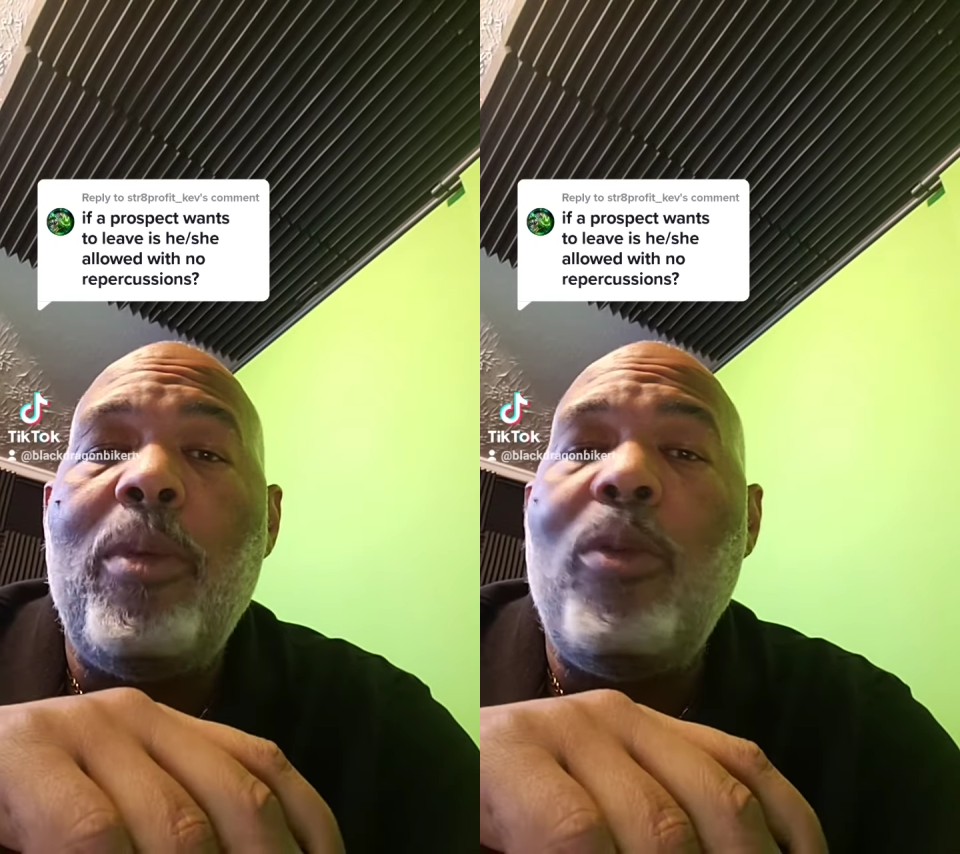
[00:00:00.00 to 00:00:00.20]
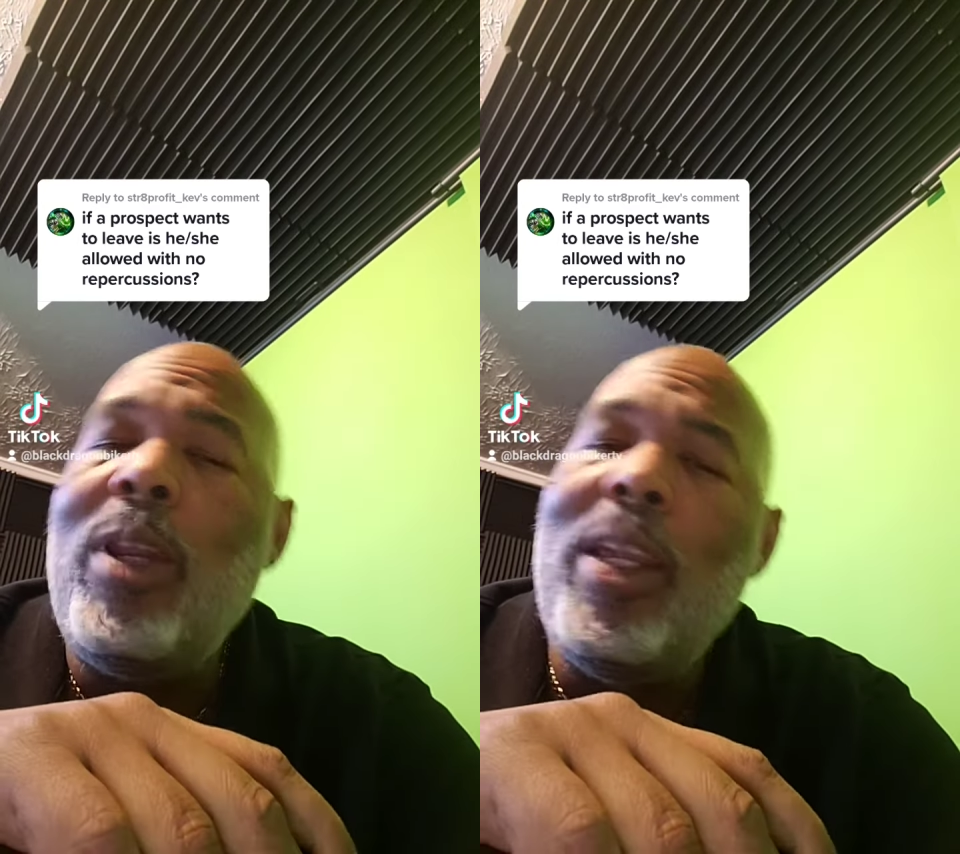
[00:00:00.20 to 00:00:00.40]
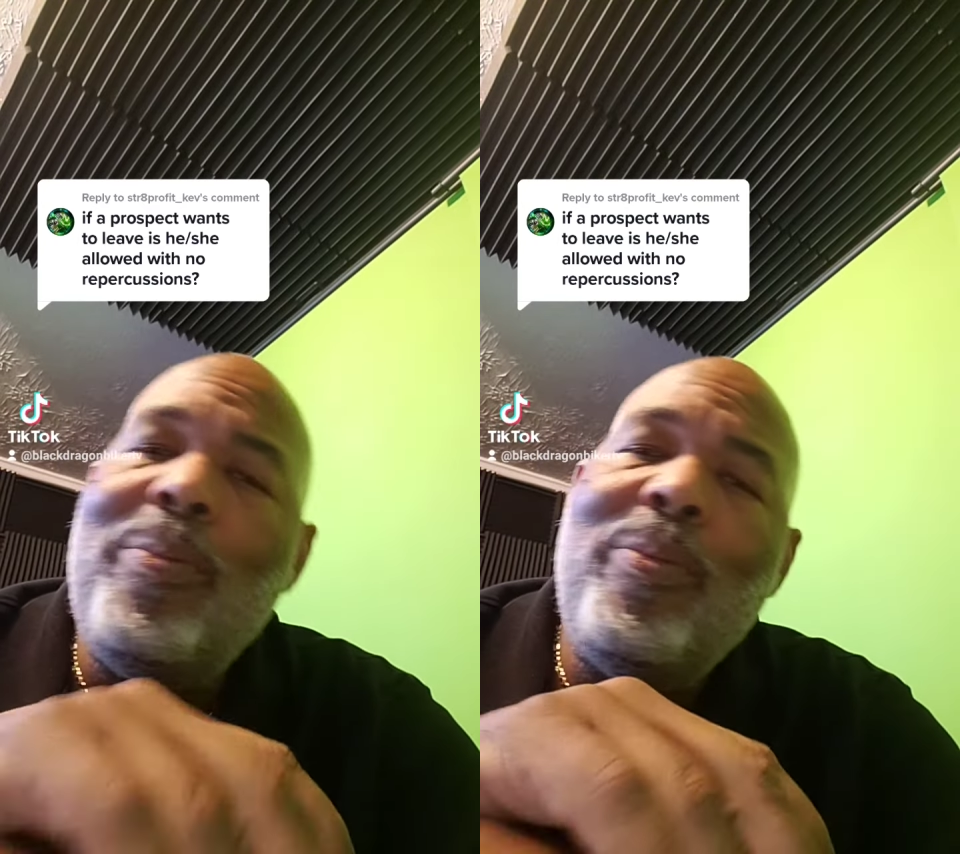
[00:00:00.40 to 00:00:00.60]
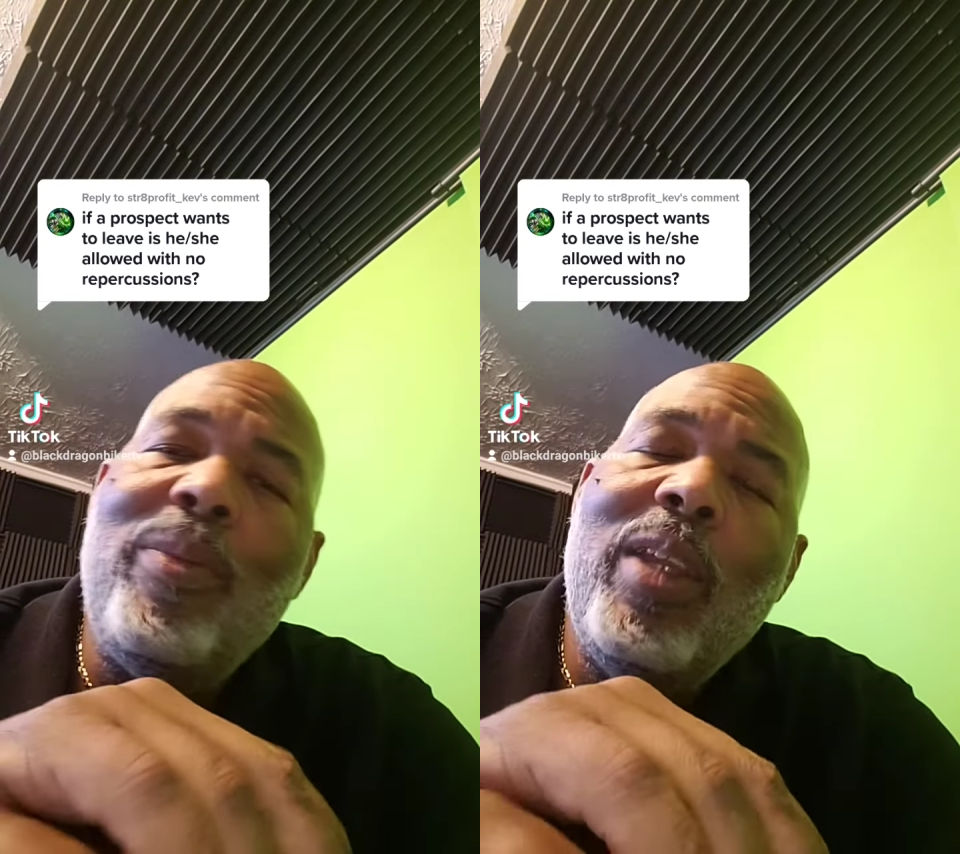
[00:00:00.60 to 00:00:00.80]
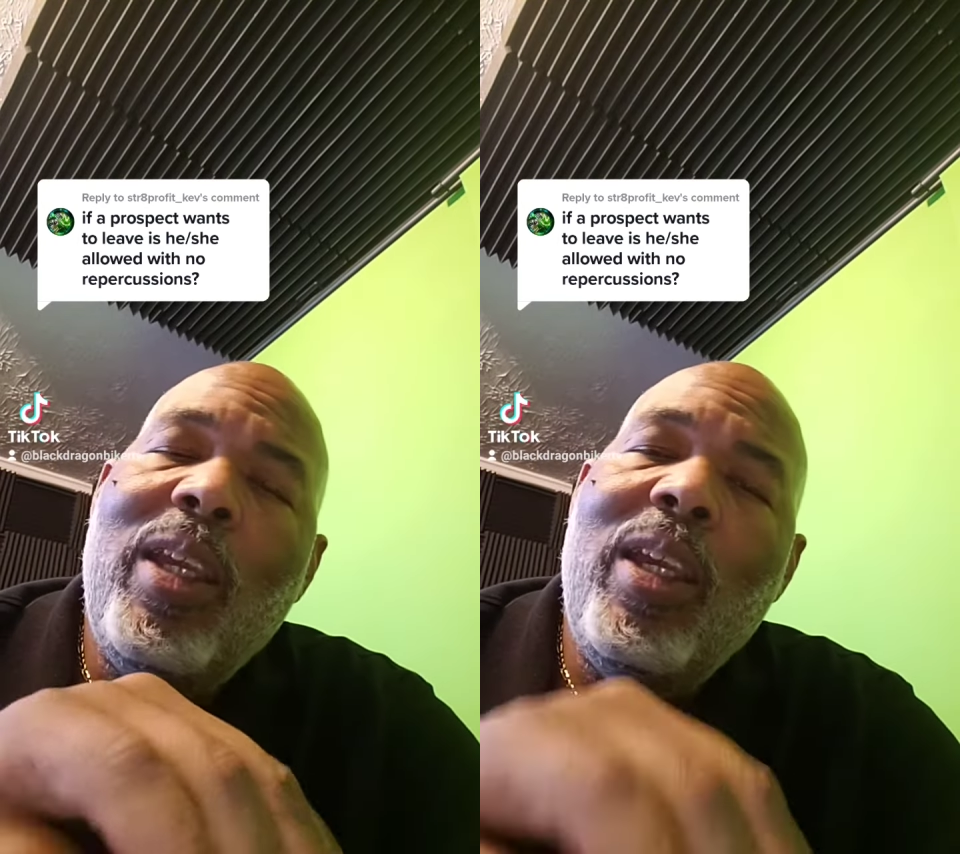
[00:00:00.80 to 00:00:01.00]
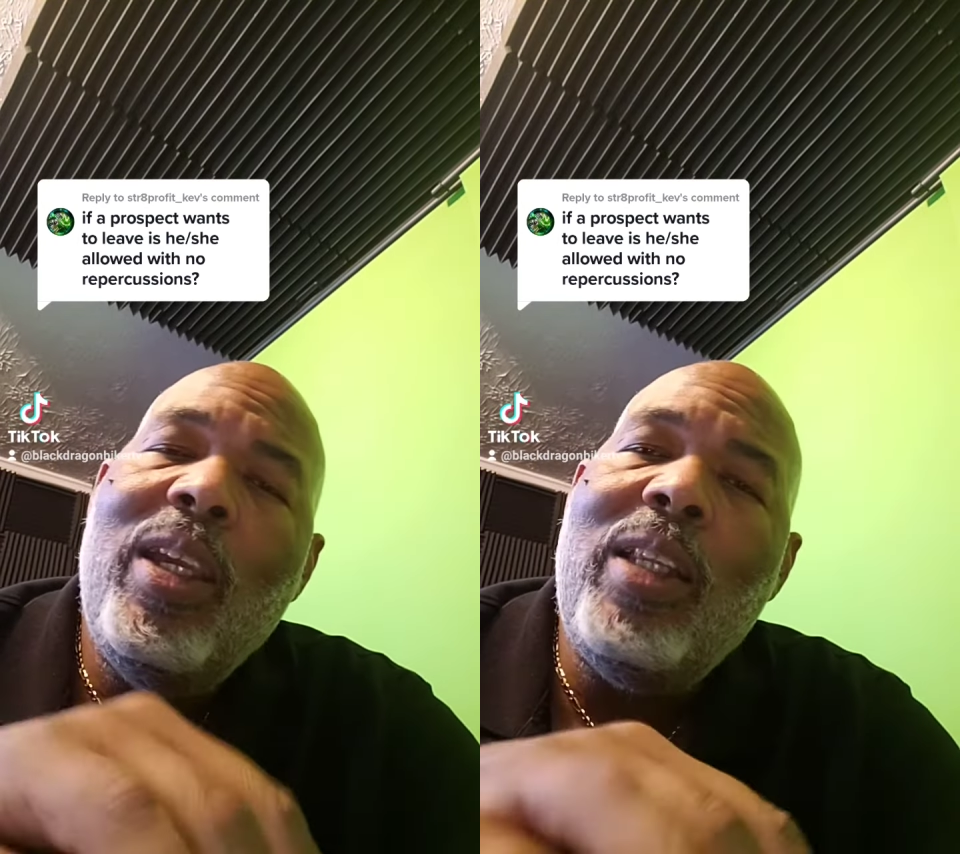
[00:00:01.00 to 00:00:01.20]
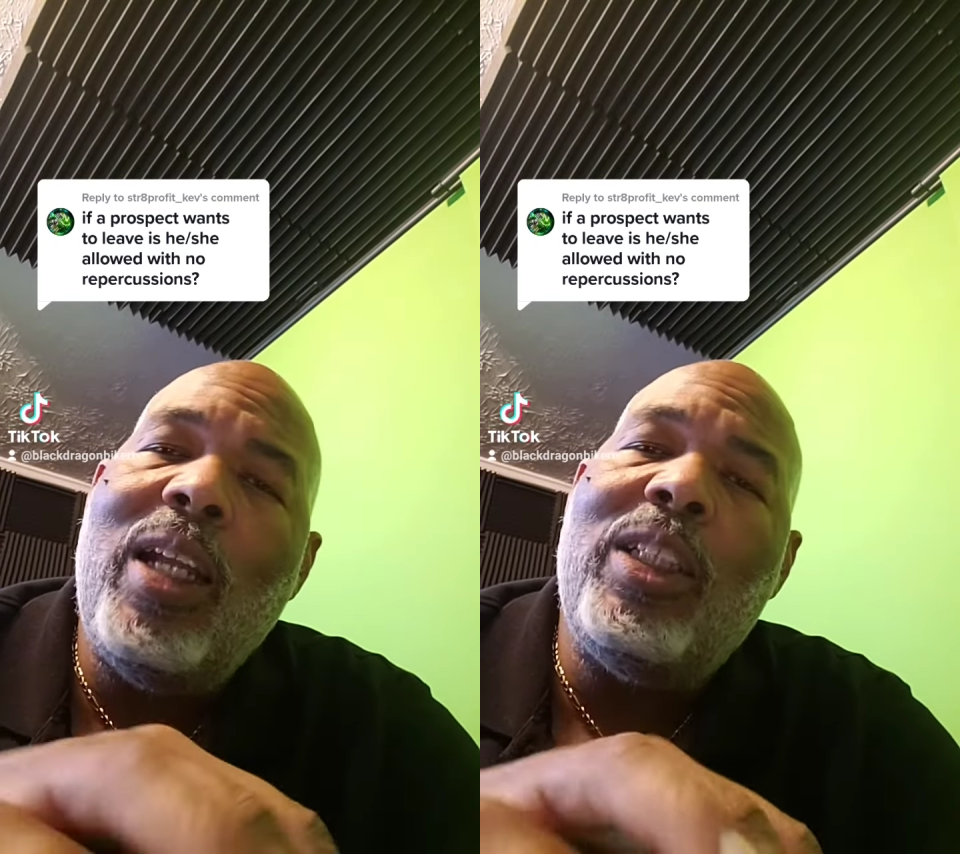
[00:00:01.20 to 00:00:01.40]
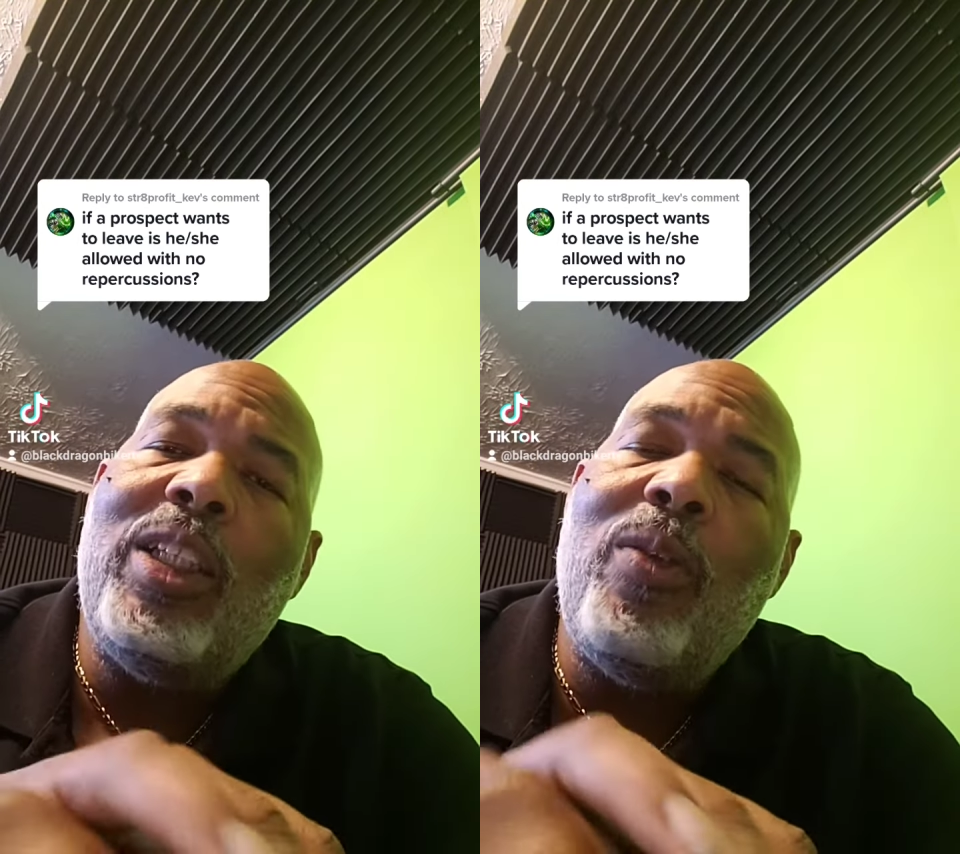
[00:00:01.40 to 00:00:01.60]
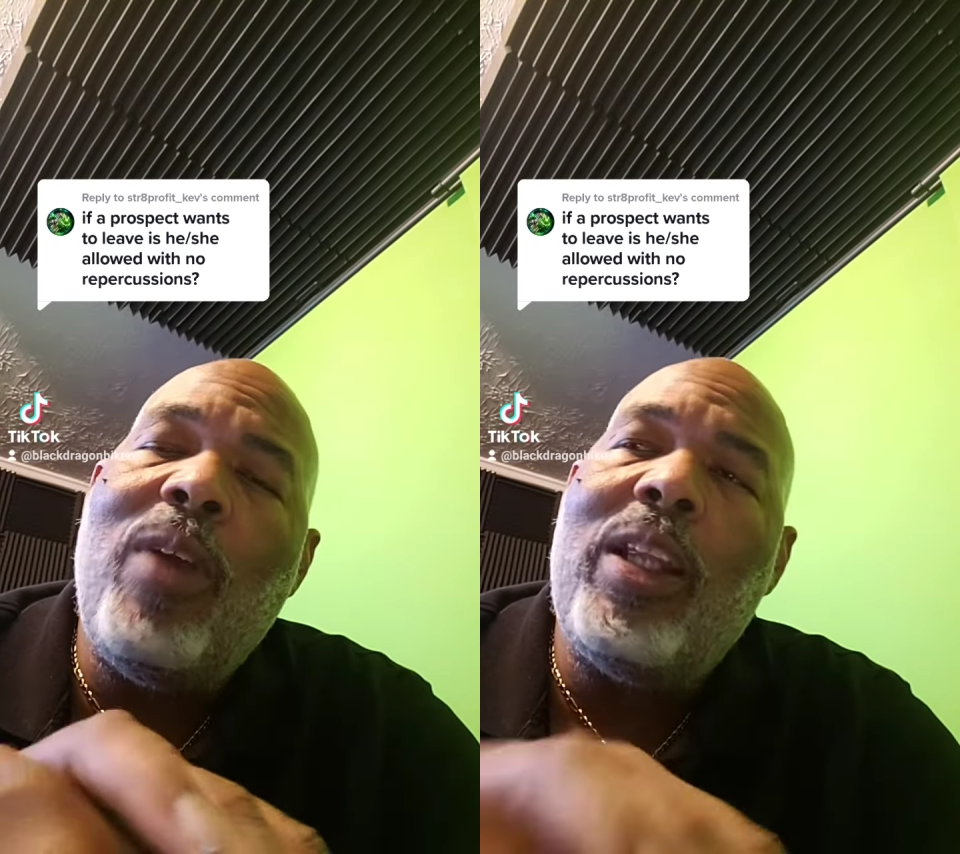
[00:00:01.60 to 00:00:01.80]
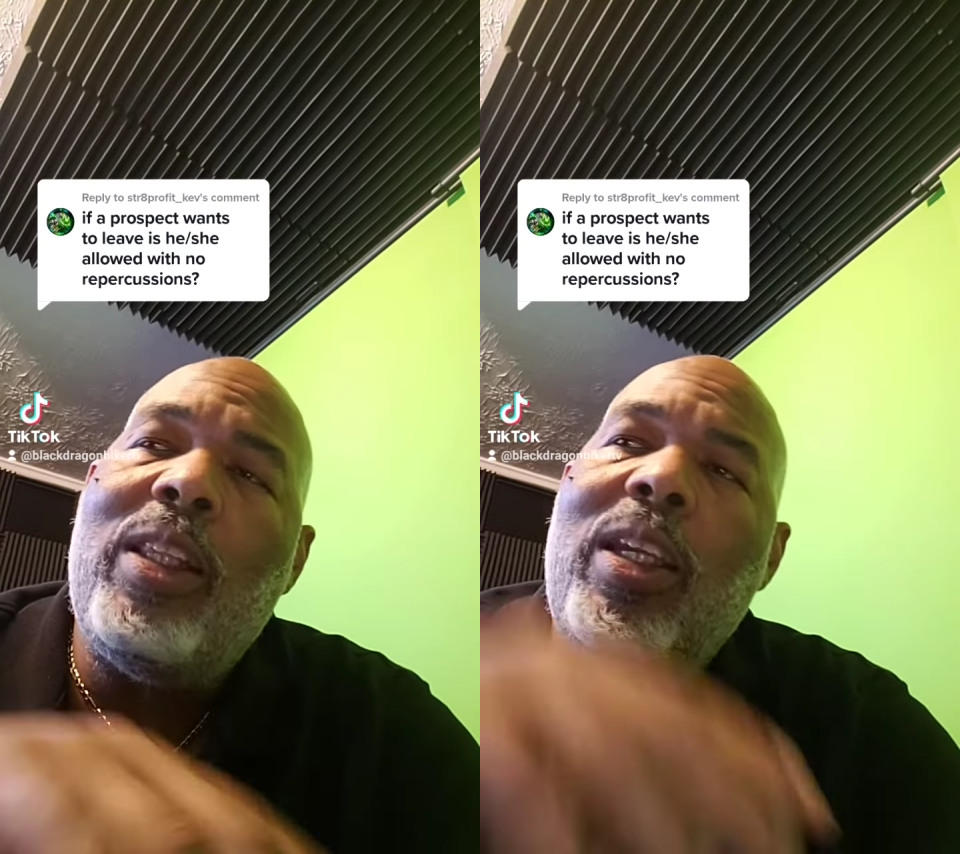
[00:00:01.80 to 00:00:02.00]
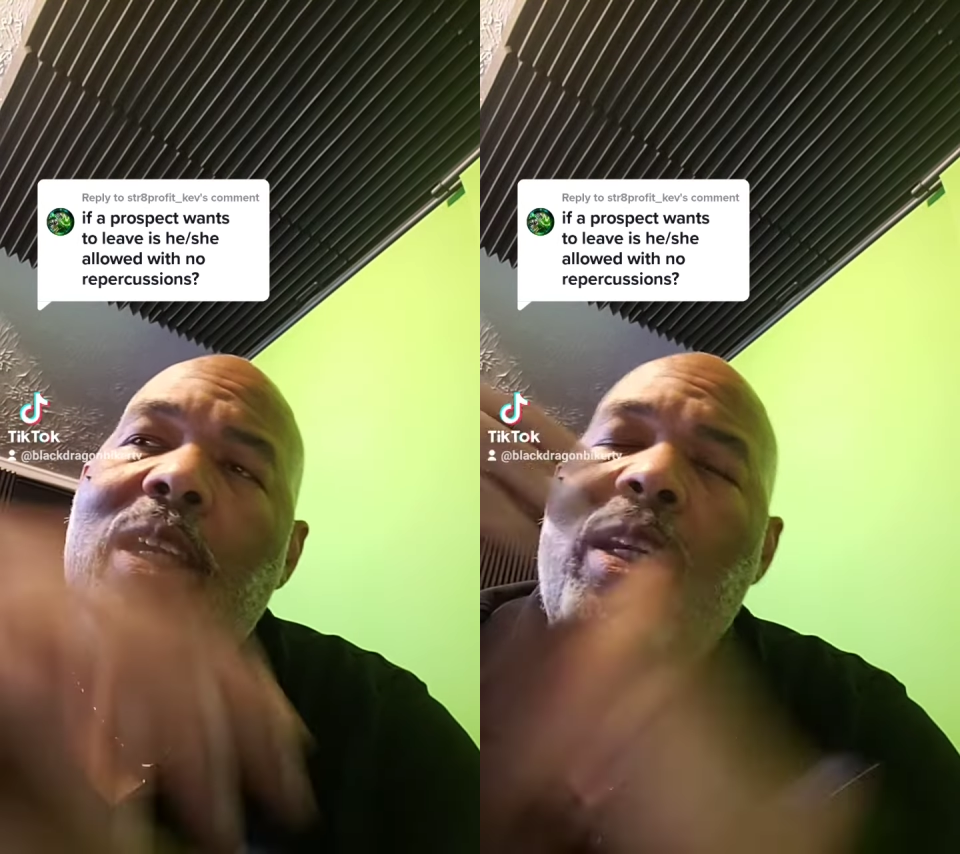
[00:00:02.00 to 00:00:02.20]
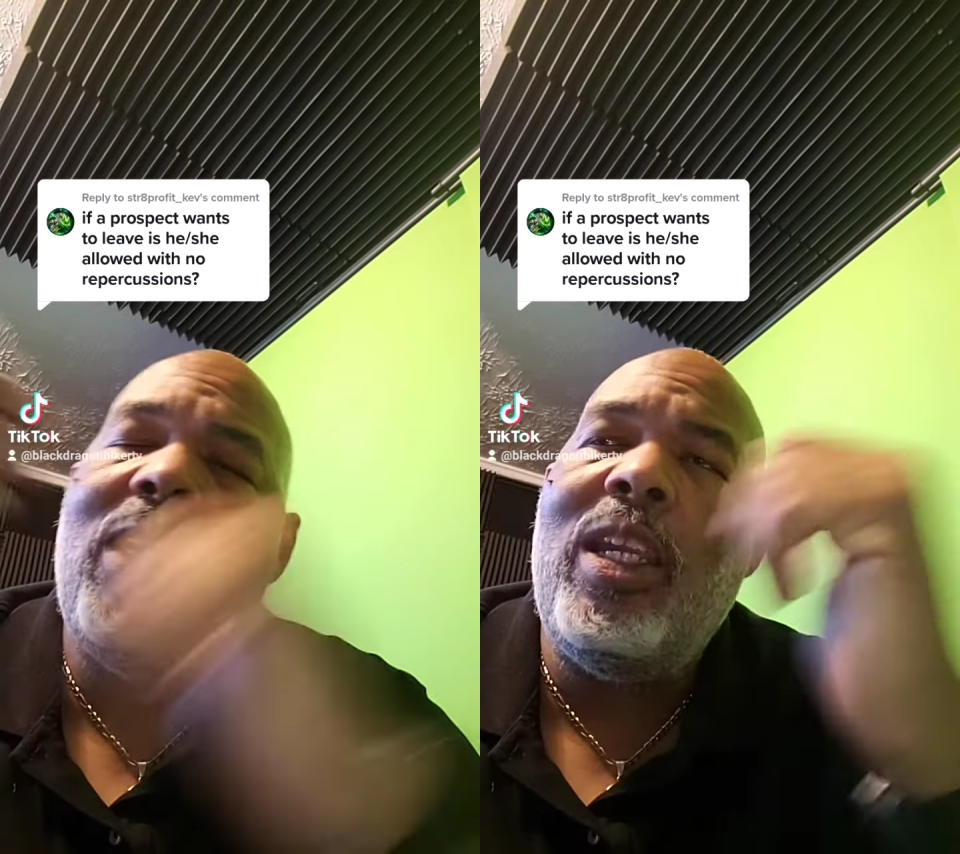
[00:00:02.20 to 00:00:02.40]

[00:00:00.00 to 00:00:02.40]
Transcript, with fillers: But really, that's theoretically. In,